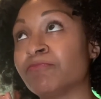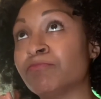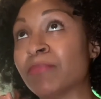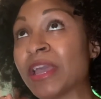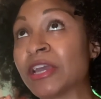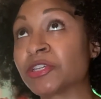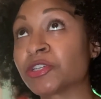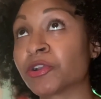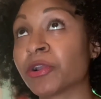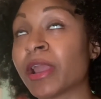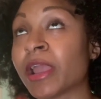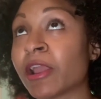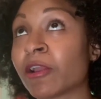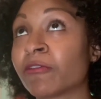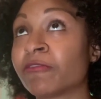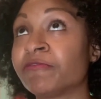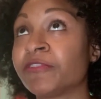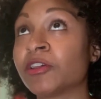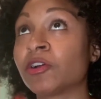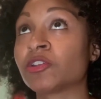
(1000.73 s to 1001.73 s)
makes your hair
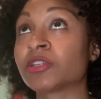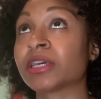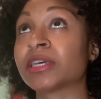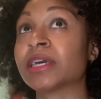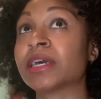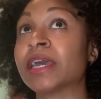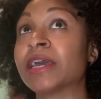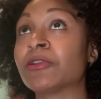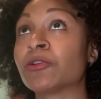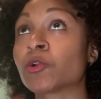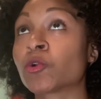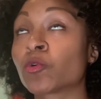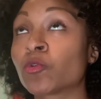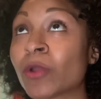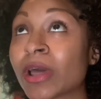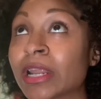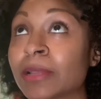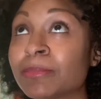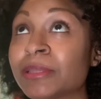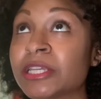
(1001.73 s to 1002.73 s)
feel
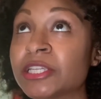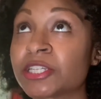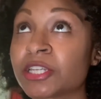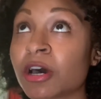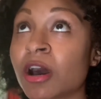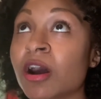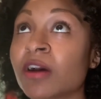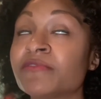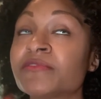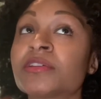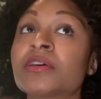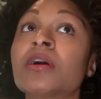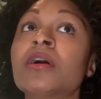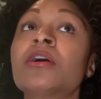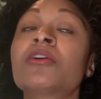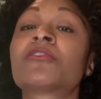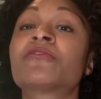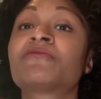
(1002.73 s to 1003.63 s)
incredibly soft.